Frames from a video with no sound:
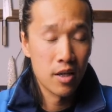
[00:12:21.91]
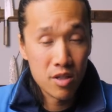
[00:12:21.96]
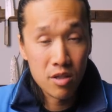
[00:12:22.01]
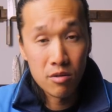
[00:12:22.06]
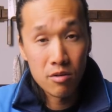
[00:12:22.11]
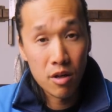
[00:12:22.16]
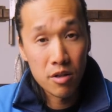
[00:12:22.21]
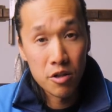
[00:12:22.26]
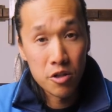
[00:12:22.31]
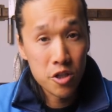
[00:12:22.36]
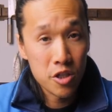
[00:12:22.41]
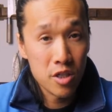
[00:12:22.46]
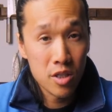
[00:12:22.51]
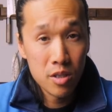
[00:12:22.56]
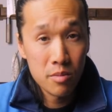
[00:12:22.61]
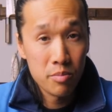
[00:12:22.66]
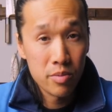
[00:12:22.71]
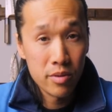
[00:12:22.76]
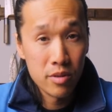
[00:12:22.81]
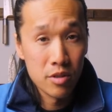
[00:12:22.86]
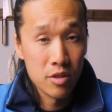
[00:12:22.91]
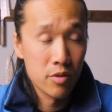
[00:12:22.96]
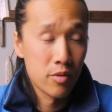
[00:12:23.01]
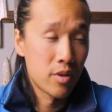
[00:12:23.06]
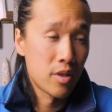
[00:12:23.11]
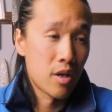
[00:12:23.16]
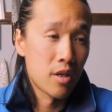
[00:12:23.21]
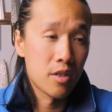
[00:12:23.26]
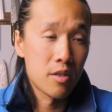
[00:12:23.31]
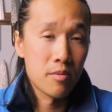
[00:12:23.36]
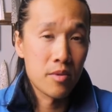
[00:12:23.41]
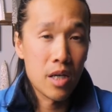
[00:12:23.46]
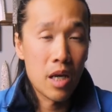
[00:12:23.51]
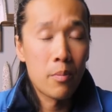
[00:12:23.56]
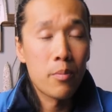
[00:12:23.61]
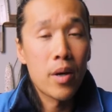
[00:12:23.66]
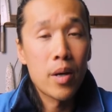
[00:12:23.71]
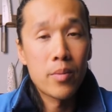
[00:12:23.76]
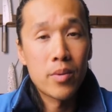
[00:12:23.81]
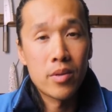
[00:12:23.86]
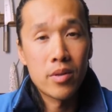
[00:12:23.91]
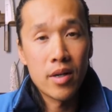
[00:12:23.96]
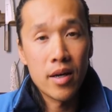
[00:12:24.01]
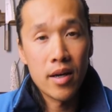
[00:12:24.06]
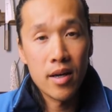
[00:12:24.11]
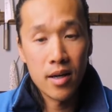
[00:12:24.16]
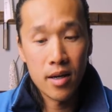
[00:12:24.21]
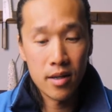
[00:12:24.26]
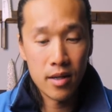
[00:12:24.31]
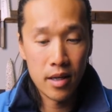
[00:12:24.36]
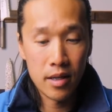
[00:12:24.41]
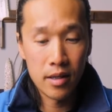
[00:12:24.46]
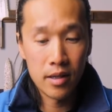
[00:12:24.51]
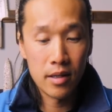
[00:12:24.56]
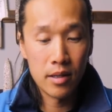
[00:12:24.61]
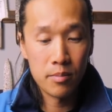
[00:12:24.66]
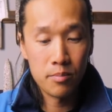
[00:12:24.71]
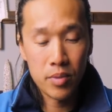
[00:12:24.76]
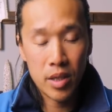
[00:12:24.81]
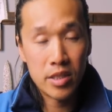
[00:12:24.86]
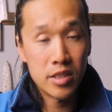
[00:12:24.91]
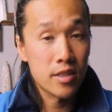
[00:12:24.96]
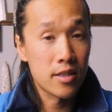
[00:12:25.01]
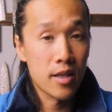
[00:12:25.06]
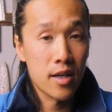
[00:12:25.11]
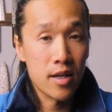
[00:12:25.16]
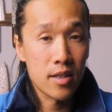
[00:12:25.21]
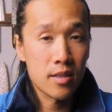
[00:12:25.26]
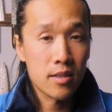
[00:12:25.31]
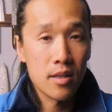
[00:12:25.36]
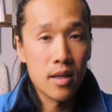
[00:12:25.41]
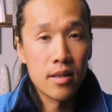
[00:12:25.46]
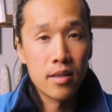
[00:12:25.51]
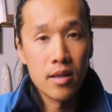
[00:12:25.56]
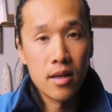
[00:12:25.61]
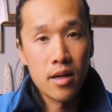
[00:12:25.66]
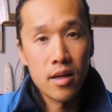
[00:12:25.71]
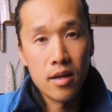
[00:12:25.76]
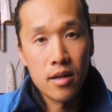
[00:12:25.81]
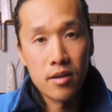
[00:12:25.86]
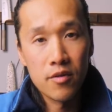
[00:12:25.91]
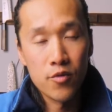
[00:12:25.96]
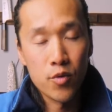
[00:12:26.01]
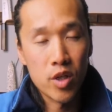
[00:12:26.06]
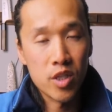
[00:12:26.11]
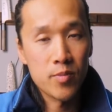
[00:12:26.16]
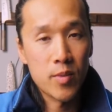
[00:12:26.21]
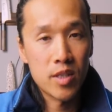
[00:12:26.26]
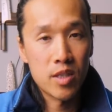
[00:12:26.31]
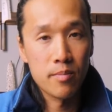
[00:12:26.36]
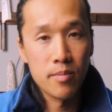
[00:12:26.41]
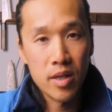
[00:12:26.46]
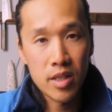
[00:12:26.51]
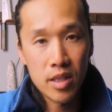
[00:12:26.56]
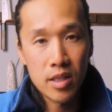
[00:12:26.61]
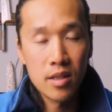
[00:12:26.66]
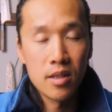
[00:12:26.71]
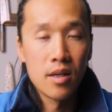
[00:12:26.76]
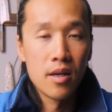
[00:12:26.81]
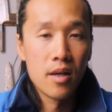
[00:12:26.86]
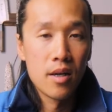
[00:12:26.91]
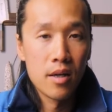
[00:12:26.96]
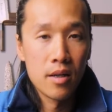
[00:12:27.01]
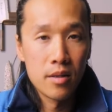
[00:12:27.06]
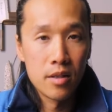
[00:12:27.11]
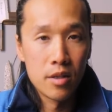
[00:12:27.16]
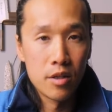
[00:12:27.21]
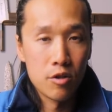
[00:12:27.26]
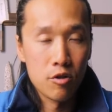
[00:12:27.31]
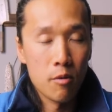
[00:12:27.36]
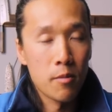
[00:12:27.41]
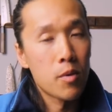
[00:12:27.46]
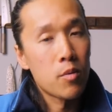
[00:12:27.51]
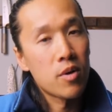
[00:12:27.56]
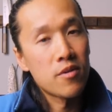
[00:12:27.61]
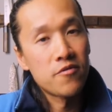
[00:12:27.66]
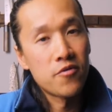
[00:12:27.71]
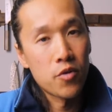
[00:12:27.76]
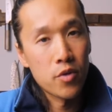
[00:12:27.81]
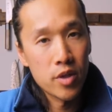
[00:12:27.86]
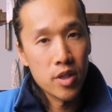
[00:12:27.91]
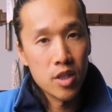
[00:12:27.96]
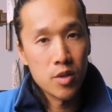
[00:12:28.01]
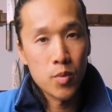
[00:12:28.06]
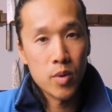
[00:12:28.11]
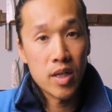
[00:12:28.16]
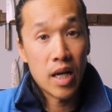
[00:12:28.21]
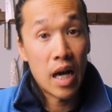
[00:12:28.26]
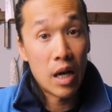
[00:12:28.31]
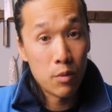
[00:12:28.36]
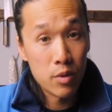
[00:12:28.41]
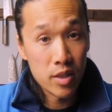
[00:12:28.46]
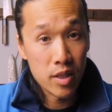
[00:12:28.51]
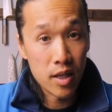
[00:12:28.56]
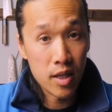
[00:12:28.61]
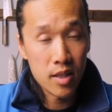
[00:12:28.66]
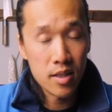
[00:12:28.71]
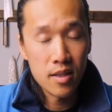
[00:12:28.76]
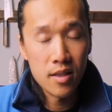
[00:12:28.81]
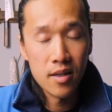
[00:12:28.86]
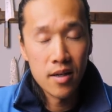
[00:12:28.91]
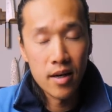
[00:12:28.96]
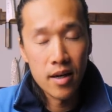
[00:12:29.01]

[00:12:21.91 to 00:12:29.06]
So on the cheap, do it on some sandpaper and a plexiglass. And then if you want to spend some money, the Atomo 140 is what I would get.